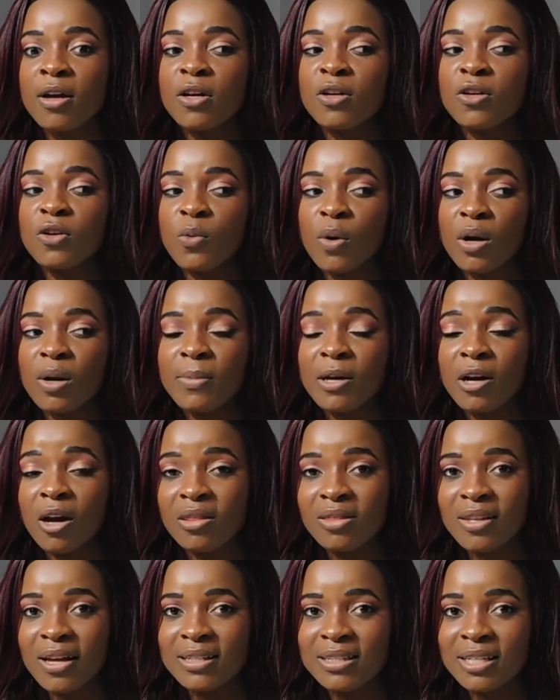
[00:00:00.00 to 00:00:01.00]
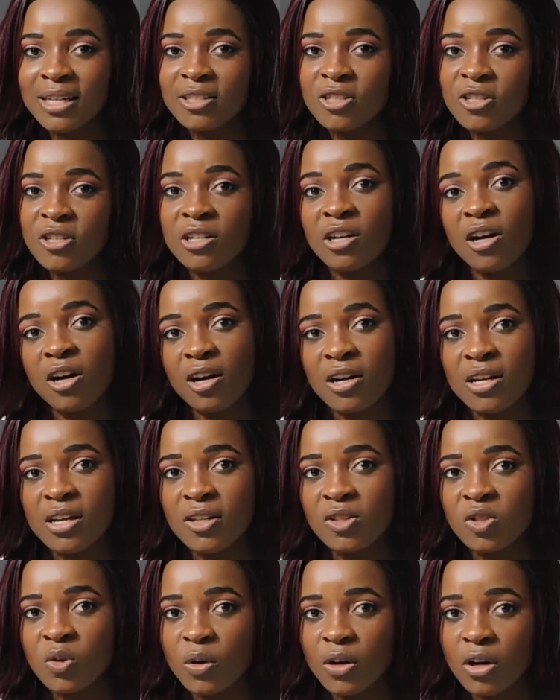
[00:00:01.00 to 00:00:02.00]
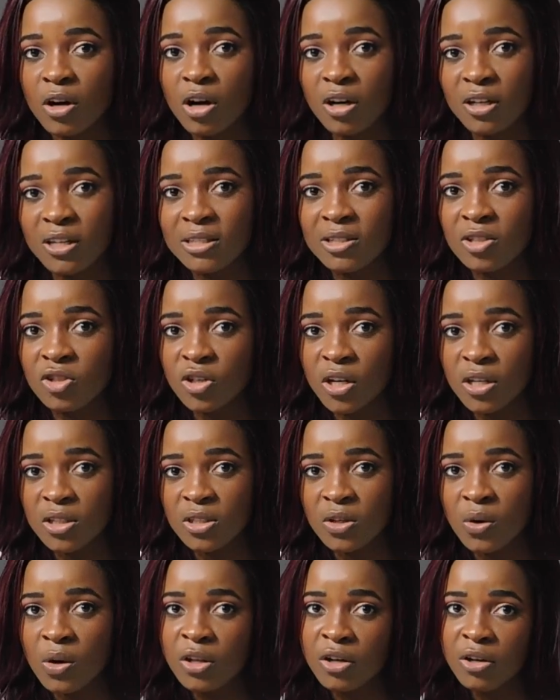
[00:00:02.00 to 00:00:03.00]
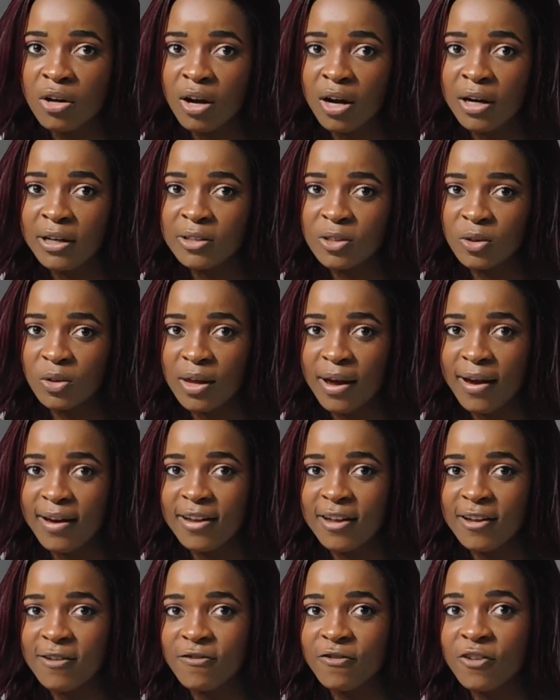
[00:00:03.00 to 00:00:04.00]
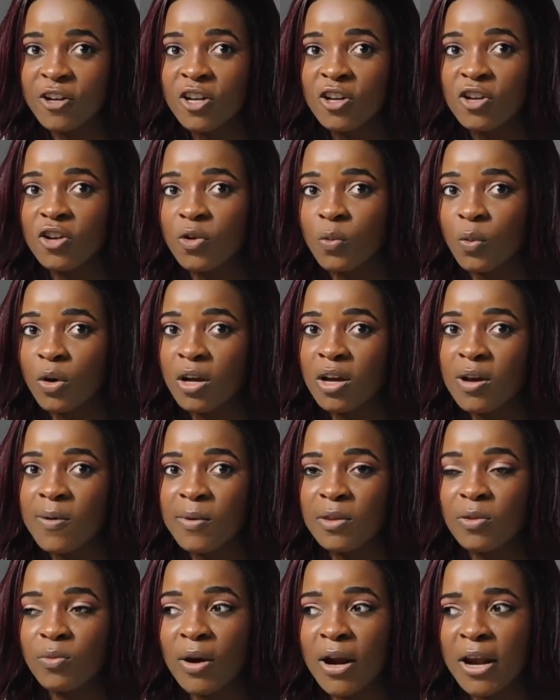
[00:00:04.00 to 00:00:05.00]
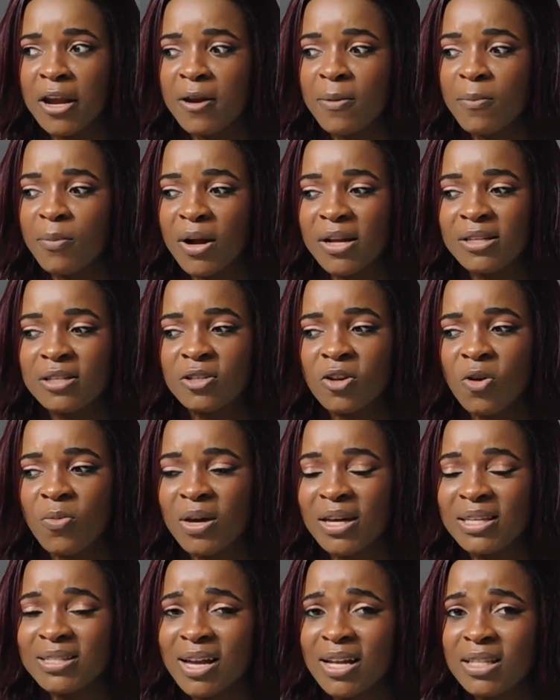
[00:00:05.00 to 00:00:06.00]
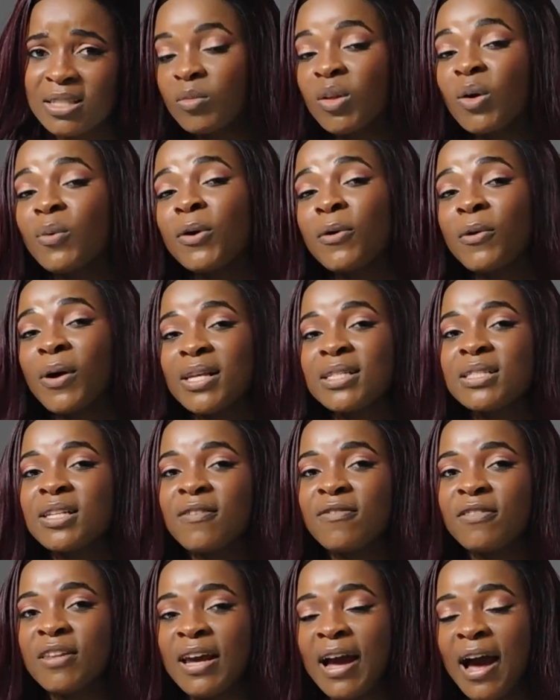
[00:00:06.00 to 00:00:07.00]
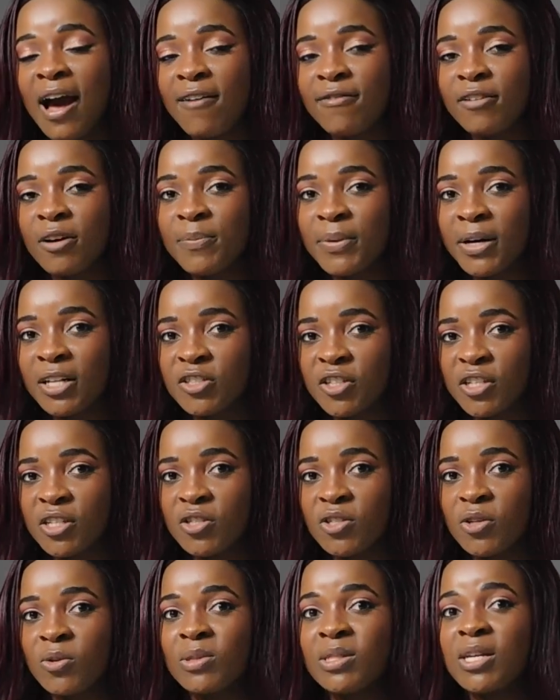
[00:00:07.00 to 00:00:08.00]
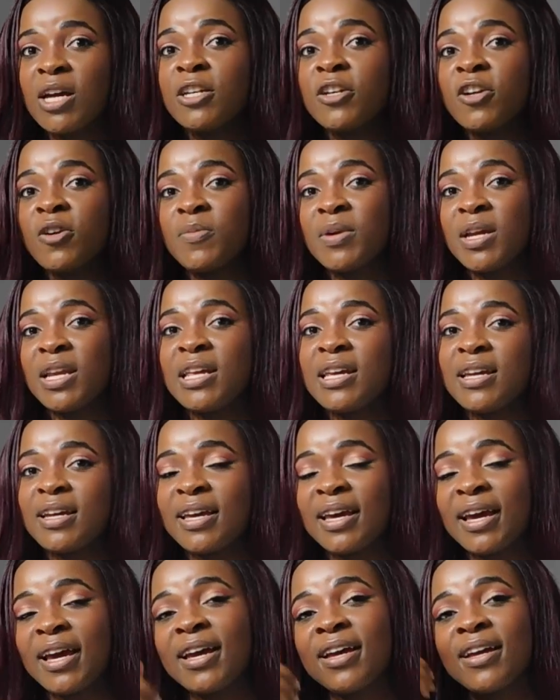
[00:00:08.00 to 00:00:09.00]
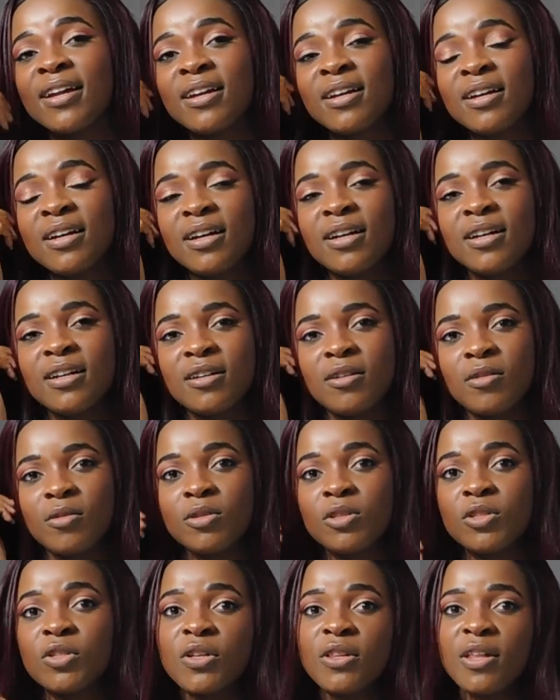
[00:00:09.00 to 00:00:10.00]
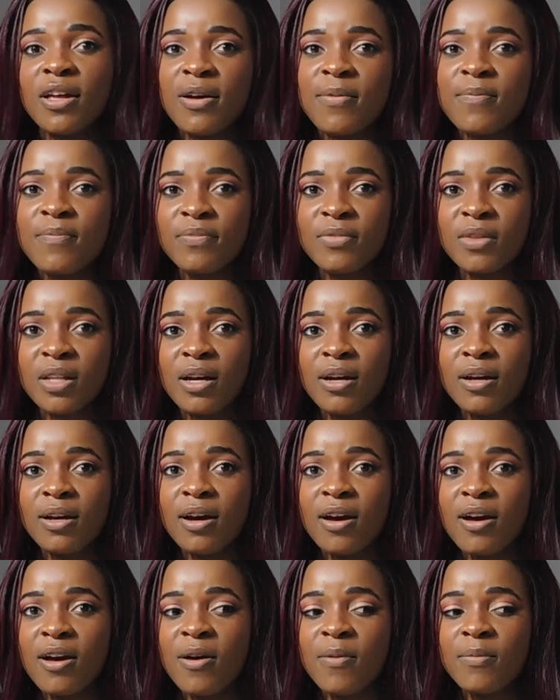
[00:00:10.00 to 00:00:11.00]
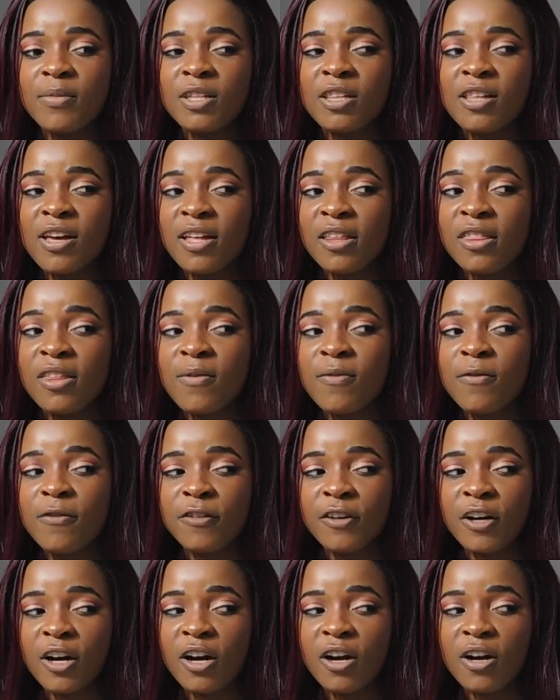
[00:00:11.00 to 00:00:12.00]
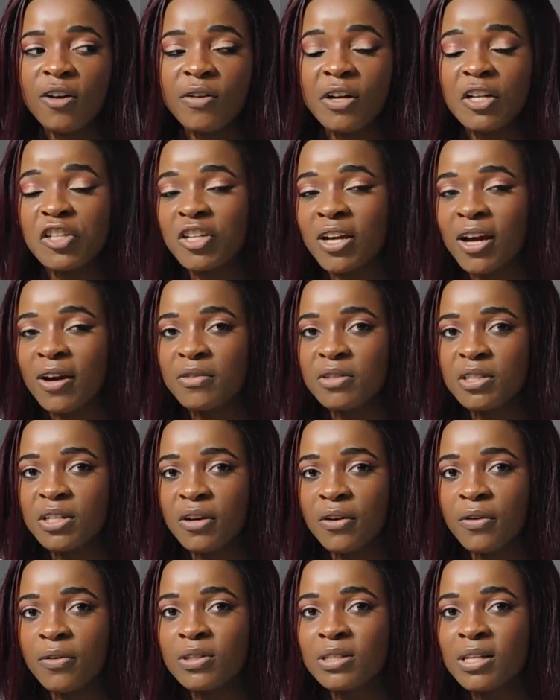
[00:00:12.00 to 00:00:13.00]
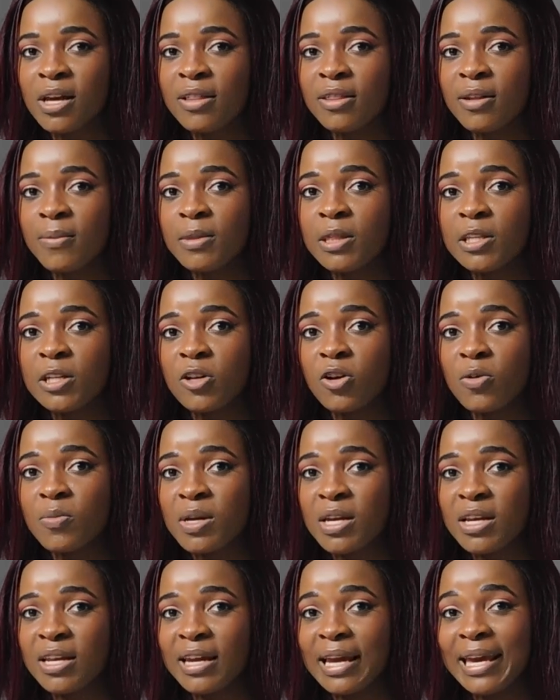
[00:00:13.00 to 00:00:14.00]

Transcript: you want to be authentic to your audience. You want your audience to trust you, and they're not going to do that if you're working with random brands that don't make sense. Request if they have a budget. So send your media kit to them. thank them for reaching out to you, send them your media